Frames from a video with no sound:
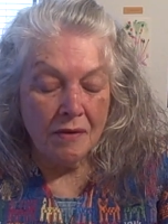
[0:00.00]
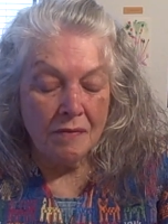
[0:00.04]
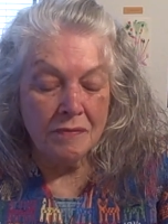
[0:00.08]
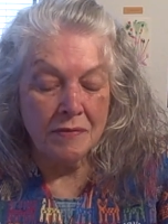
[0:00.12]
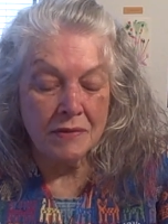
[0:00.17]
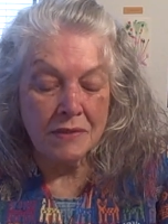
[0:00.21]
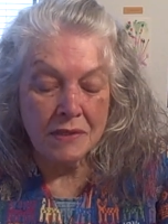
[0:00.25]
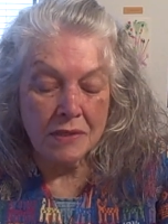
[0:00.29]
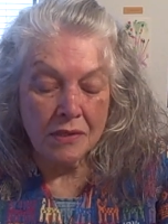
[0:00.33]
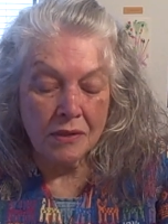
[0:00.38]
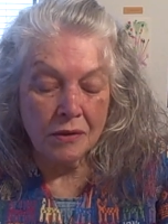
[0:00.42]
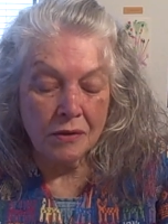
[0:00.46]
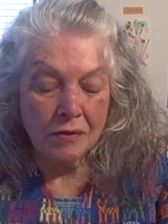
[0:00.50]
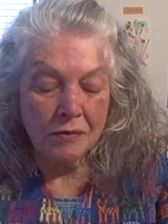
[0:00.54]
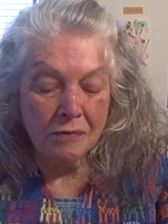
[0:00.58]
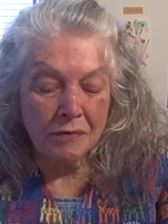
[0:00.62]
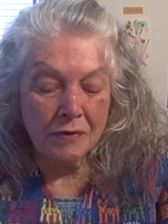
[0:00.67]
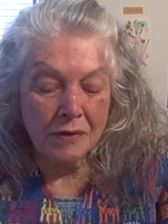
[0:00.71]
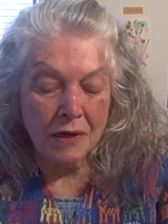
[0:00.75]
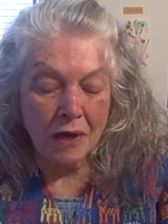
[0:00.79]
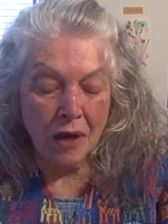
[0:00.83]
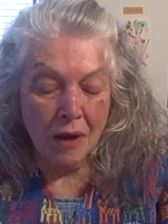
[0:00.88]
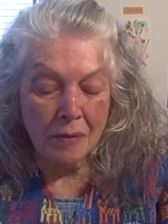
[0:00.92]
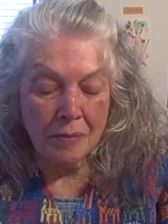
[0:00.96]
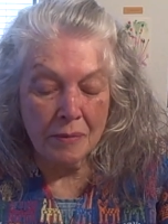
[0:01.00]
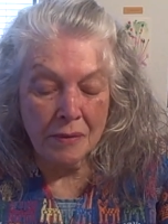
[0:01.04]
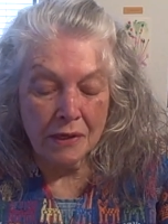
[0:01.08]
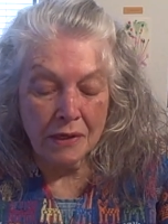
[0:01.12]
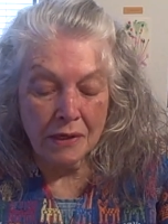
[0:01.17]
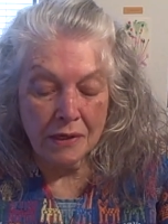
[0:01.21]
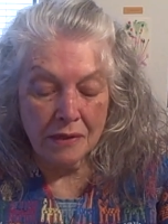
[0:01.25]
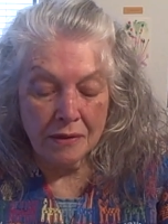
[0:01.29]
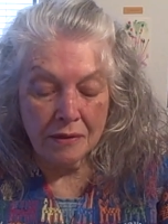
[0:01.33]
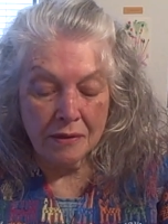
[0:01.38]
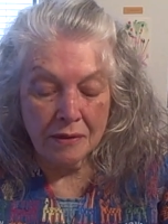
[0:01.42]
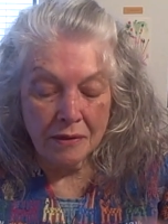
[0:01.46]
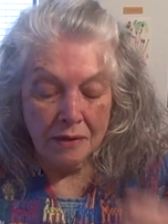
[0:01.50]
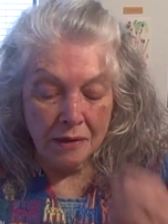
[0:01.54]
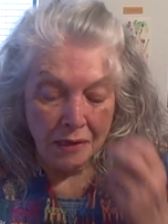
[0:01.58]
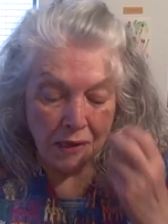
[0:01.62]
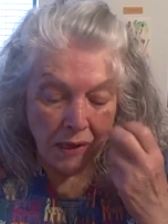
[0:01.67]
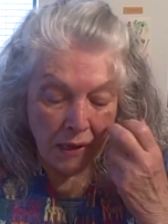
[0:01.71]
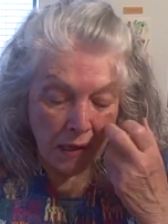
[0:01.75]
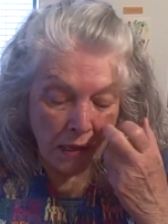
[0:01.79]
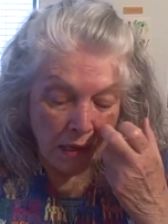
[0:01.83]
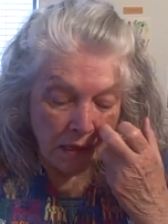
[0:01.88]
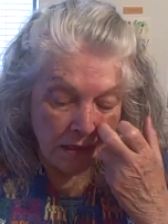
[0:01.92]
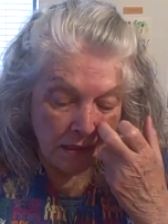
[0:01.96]
Physical phenomena
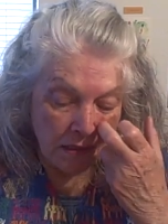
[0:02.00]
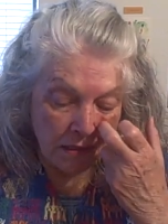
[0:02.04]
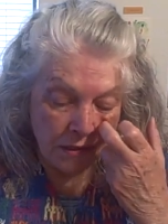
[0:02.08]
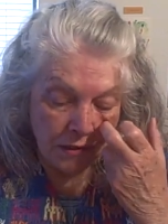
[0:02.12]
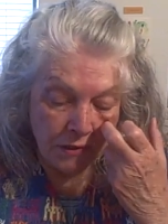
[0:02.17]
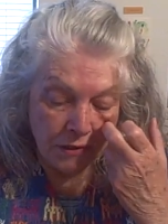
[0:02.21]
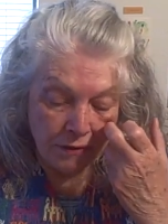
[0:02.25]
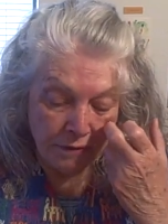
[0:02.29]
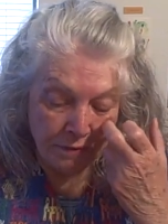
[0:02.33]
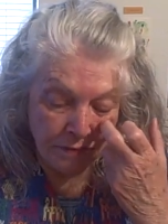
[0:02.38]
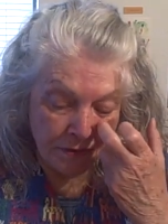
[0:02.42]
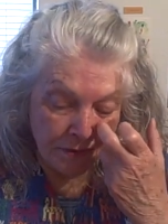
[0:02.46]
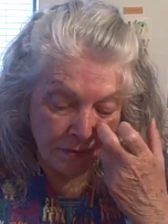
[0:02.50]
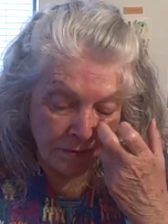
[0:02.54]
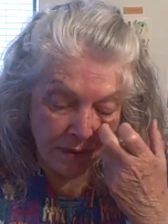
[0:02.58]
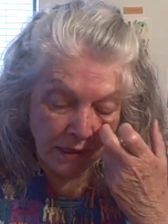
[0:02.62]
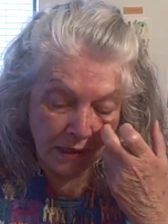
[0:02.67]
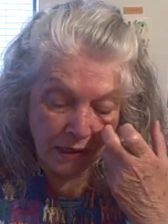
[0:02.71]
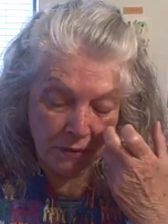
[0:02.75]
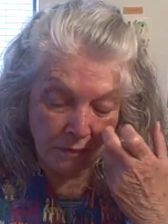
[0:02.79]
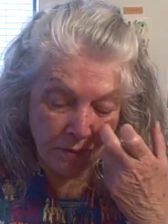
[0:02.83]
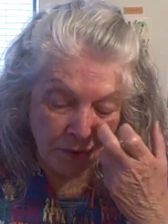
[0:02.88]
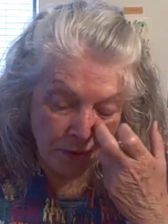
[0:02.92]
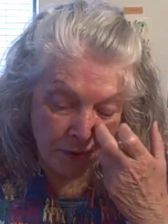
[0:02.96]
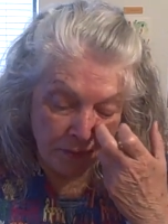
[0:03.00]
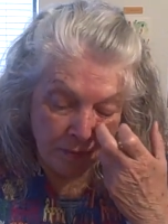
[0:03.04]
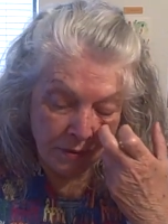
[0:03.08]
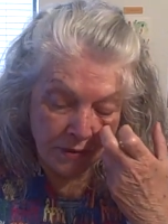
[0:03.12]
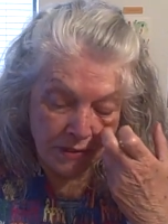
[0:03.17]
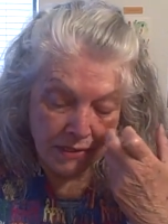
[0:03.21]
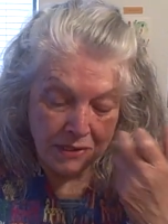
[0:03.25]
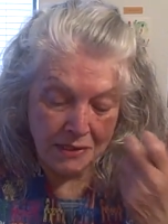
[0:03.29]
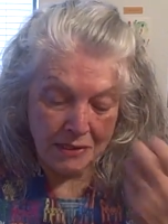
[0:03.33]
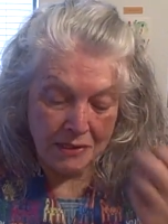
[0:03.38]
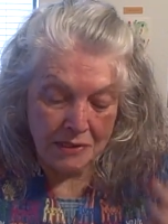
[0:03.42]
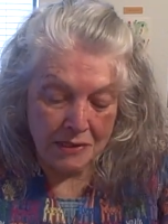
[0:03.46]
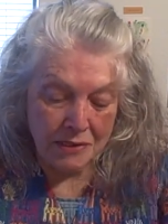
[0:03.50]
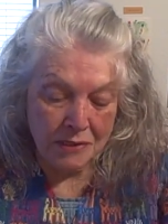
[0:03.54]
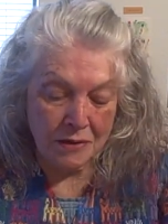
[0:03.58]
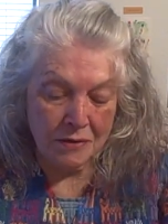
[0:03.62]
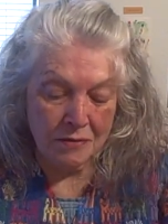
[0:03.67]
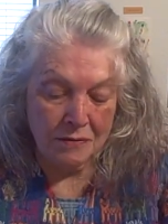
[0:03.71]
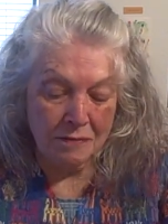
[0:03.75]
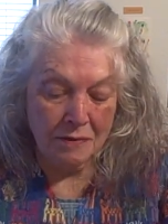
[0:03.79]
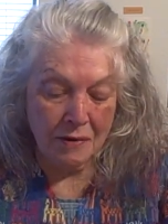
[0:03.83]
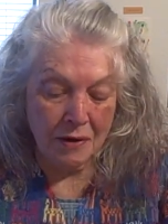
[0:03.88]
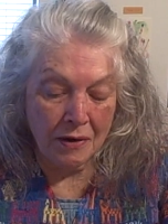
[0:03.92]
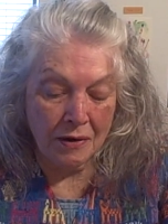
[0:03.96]
serves many purposes so
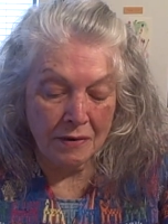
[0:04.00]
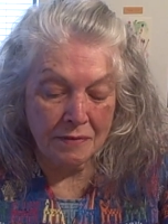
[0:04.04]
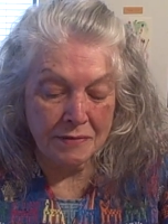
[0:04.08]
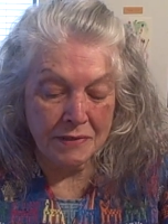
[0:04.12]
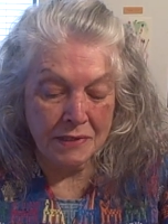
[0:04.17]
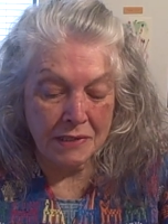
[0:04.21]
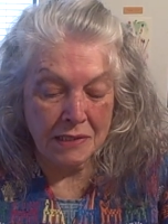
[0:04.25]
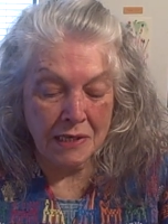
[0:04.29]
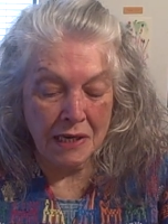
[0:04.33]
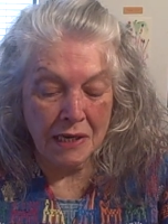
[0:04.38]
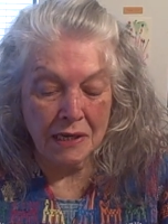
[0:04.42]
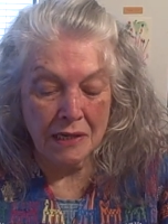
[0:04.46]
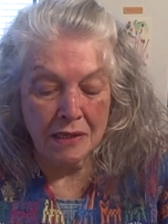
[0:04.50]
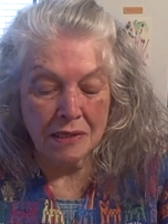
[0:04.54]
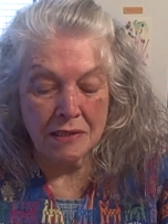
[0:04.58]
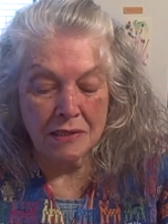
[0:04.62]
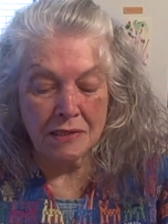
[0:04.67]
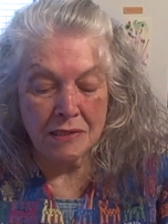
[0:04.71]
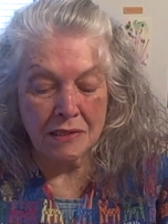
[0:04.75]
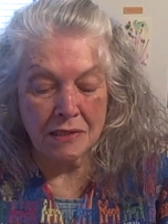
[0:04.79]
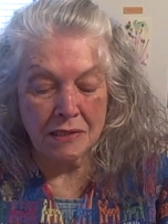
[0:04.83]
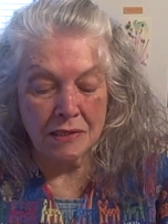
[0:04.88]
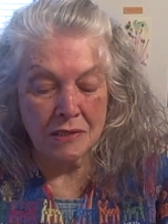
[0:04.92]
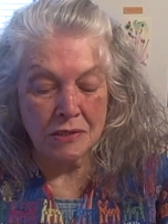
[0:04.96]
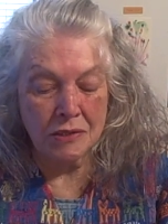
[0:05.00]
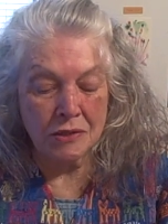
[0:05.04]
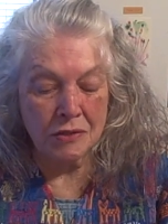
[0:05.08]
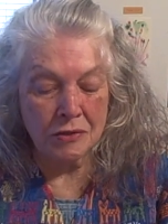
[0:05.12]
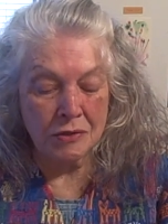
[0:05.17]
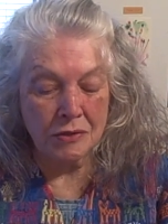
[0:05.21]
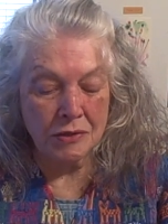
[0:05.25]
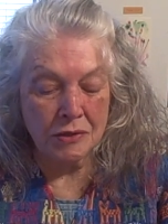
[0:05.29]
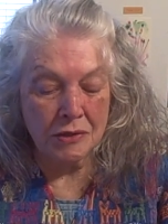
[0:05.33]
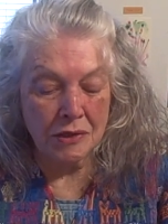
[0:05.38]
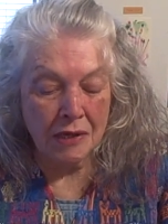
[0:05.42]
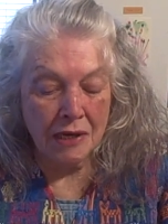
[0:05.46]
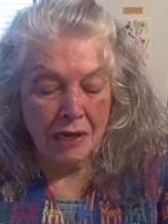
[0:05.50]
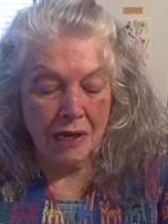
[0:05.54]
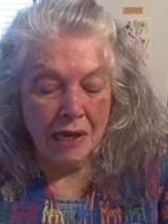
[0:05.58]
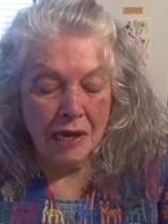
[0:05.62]
far as Satan is concerned,